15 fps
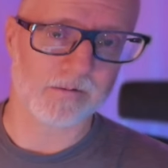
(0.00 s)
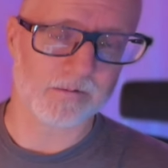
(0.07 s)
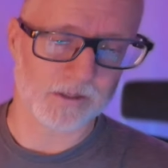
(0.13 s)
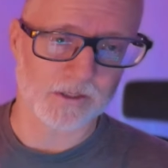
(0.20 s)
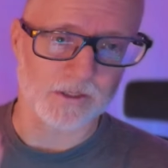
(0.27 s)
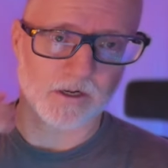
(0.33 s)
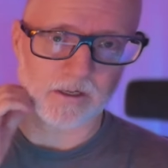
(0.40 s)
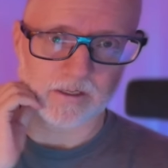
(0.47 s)

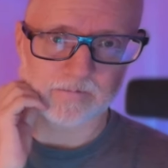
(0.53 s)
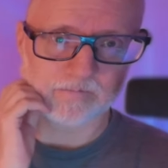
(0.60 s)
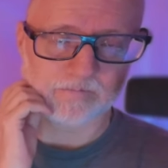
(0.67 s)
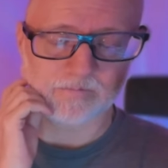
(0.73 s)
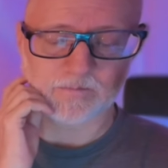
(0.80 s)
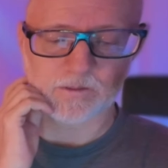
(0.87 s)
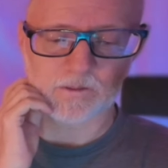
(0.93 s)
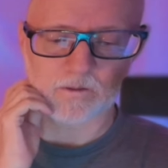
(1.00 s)
Ashtanga.
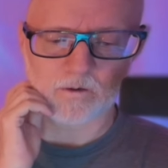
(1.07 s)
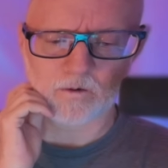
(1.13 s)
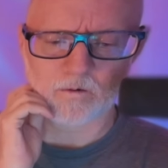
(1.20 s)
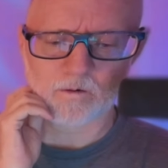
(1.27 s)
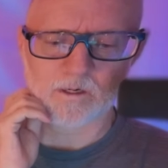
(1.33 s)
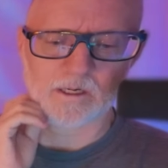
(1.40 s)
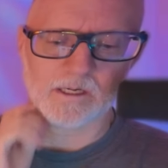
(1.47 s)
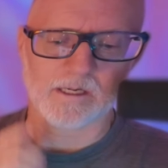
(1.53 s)

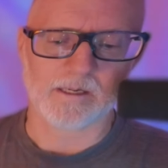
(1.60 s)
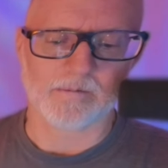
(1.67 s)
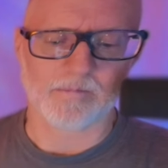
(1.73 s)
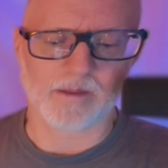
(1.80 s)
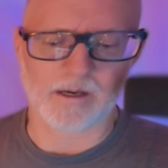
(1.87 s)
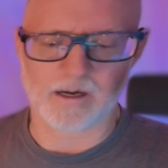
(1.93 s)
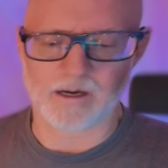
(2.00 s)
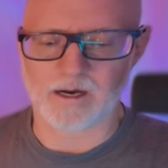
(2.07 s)
So
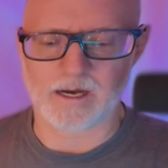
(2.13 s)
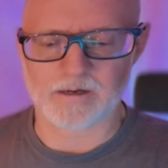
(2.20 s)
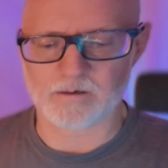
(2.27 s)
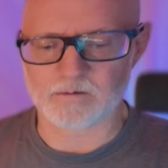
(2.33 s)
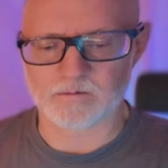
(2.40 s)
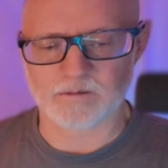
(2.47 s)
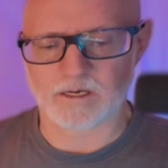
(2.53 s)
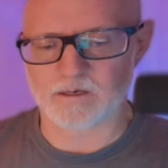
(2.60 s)
uh, I
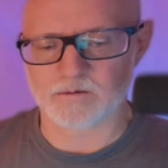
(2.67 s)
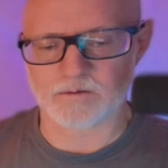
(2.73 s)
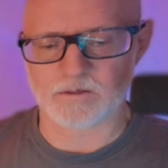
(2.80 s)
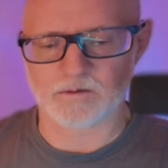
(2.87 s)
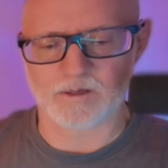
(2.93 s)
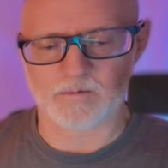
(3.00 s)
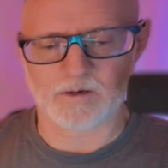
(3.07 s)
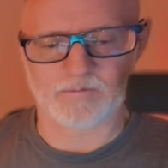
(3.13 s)
don't I don't
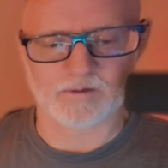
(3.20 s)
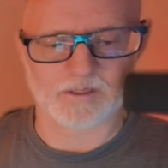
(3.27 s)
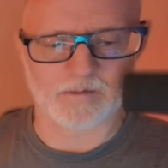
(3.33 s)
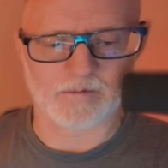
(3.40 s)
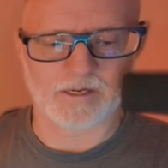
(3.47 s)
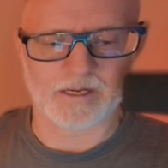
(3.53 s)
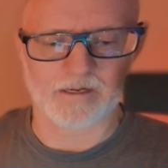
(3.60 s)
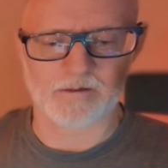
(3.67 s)
do them. I've
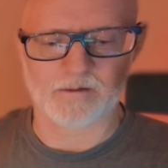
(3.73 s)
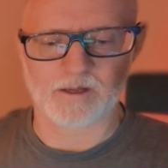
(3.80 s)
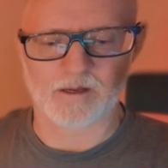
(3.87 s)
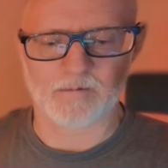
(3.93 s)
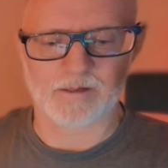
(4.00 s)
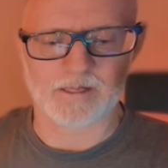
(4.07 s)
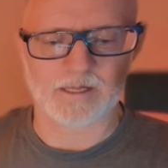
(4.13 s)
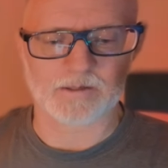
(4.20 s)
eliminated
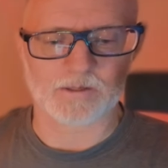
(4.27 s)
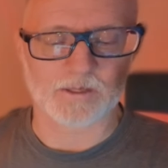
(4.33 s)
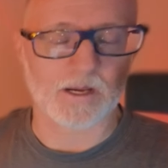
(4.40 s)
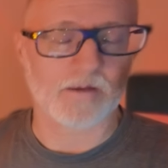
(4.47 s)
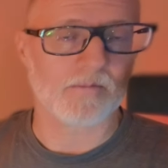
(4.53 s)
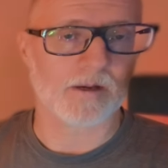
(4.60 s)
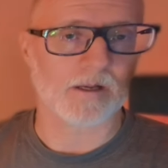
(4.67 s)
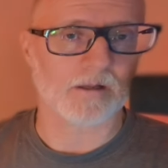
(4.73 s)
them, and that
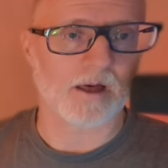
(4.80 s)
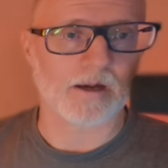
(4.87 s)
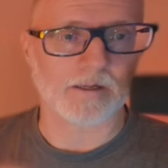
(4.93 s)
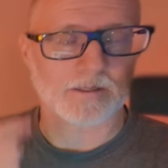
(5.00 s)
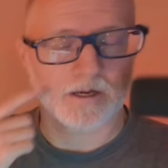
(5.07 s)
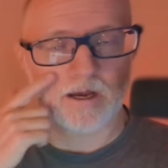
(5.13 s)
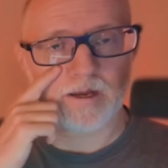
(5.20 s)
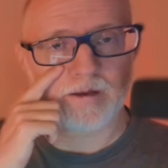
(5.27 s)
saved me a lot of
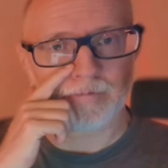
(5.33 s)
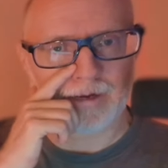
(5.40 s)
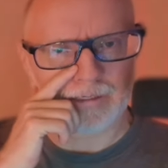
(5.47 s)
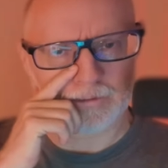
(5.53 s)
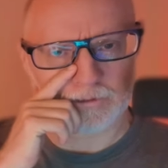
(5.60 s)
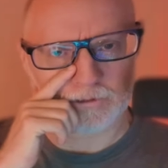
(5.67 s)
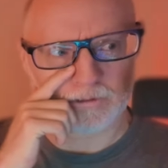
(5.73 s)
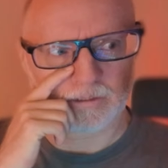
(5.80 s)
time
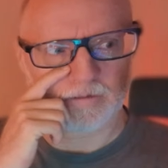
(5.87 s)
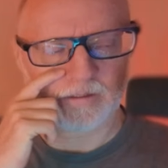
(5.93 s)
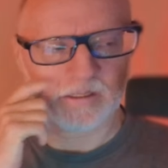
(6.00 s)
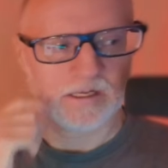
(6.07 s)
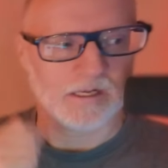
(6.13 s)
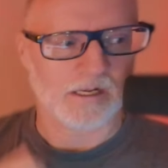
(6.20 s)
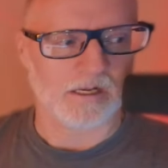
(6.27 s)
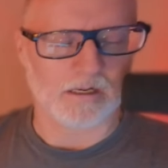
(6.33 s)
actually.
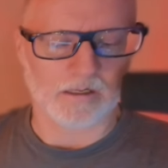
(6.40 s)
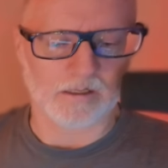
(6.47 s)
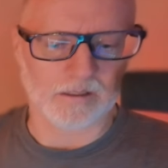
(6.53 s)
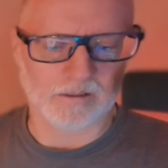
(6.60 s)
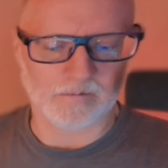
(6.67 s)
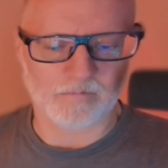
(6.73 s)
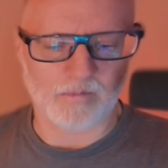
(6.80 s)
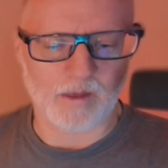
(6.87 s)

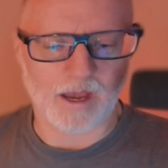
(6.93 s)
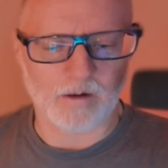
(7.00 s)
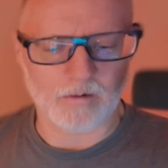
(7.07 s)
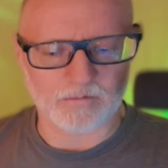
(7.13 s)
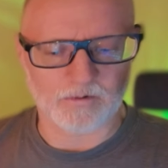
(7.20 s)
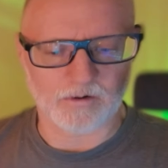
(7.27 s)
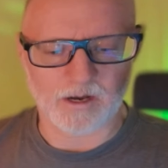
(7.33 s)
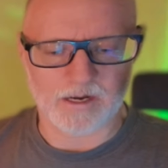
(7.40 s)
Um,
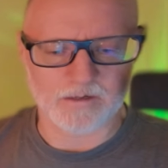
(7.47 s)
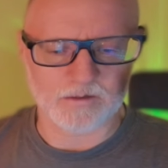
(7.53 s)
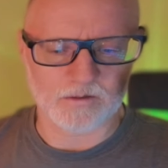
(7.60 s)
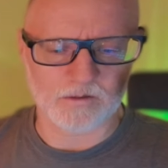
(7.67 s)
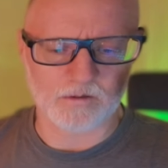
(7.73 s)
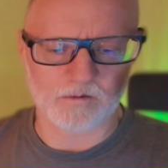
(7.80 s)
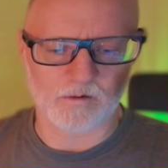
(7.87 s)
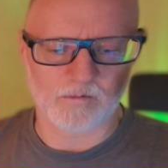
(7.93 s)
however, I
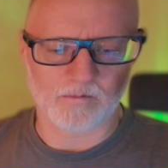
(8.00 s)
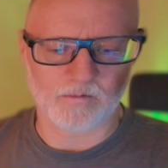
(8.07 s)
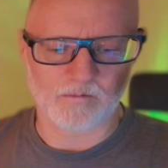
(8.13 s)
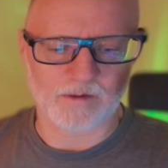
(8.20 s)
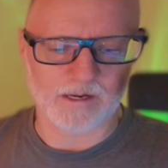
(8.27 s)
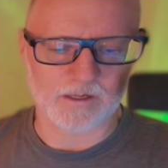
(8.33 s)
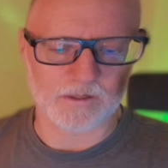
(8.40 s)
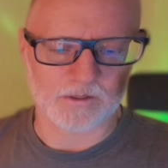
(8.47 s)
do
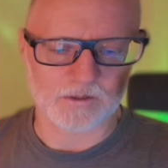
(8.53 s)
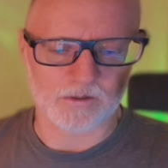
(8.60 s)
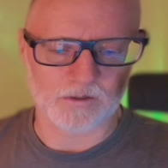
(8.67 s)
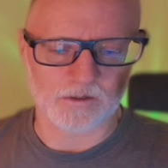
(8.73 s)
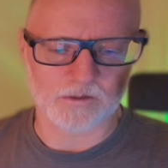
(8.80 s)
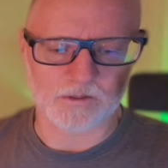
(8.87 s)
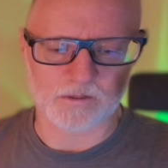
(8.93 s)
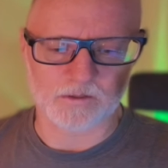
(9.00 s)
make
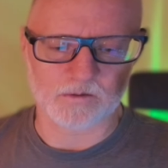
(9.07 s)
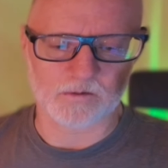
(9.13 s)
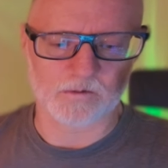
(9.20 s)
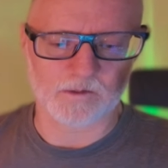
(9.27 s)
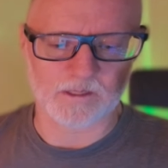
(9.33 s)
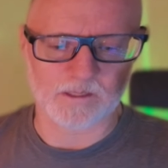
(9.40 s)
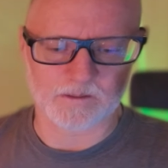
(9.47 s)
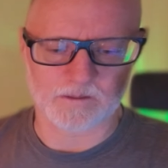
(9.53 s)
sure to do
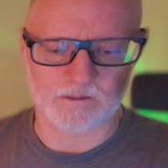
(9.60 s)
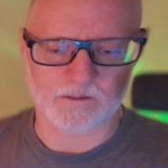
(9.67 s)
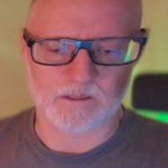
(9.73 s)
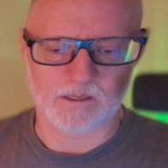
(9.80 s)
this.